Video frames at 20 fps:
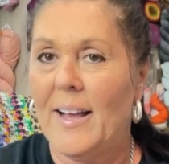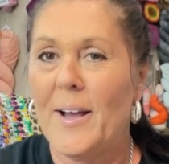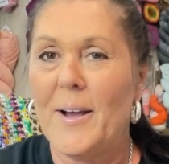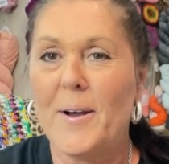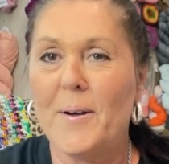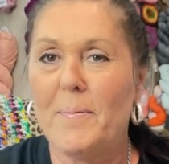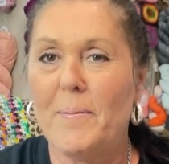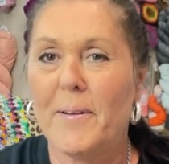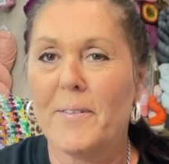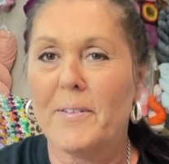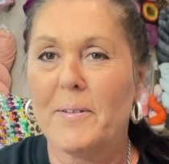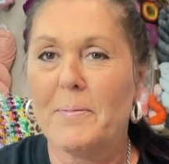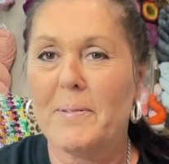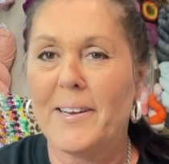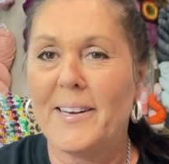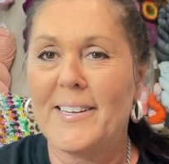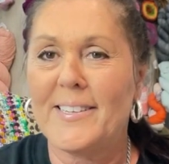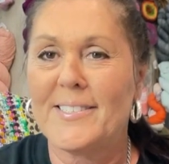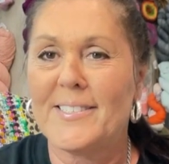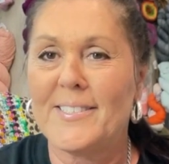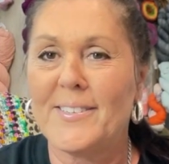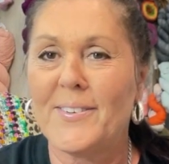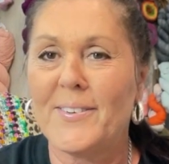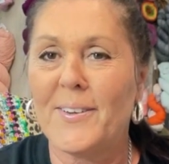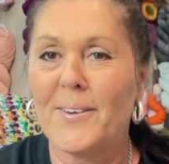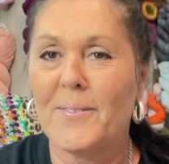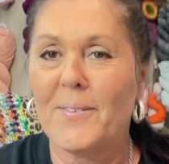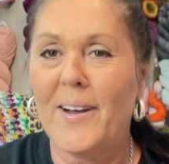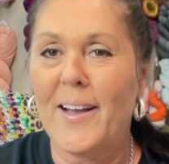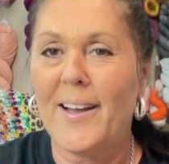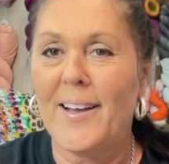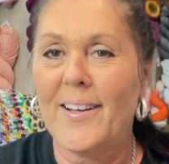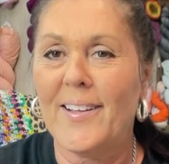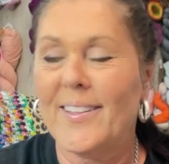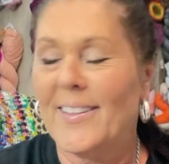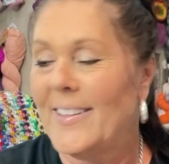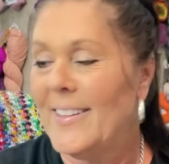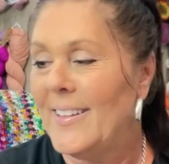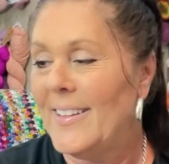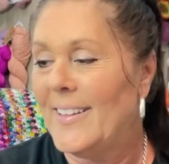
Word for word: Hope everybody's doing well.